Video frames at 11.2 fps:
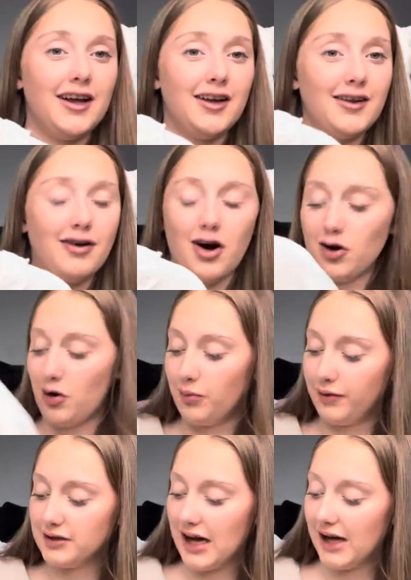They've all come
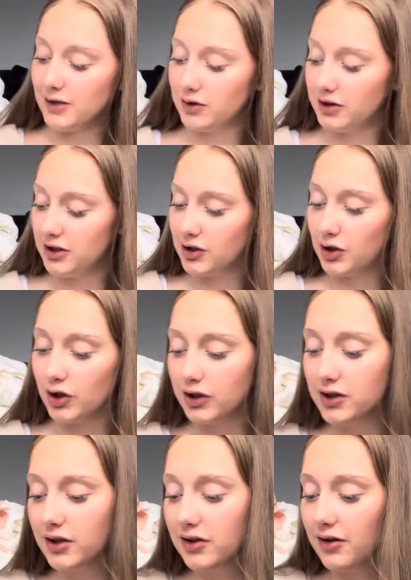with tights, which is good
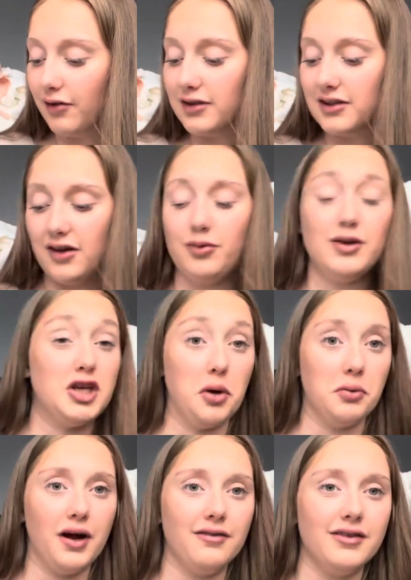because obviously if you
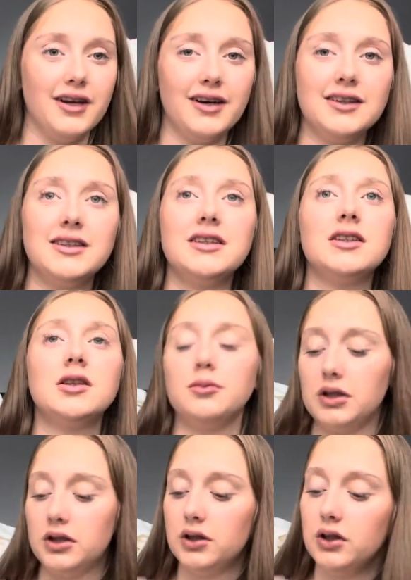don't have the nicest summer.